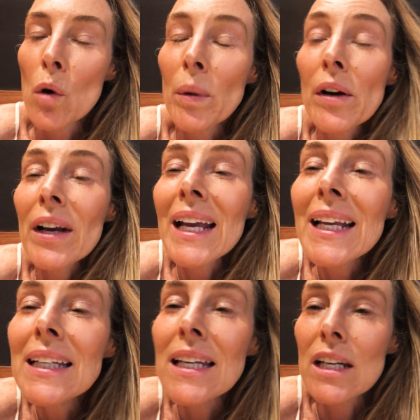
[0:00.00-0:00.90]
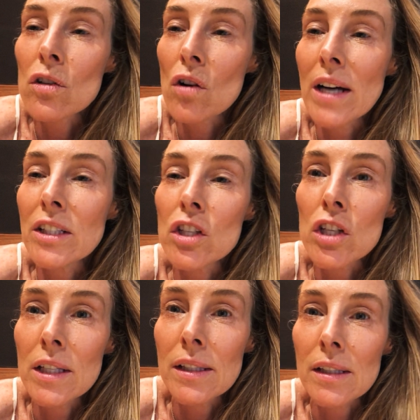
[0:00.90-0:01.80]
We are hidden in Christ
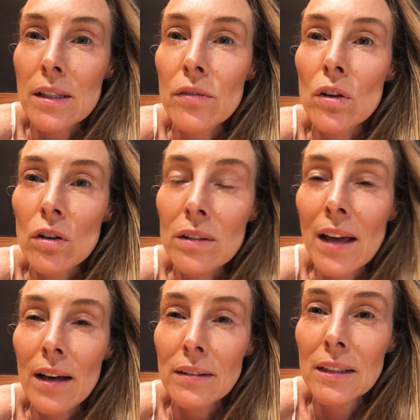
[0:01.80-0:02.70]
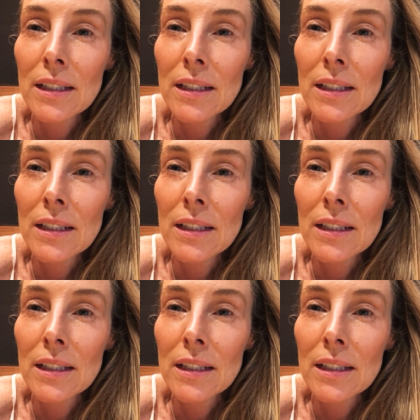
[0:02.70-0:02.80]
Jesus. Have you heard that?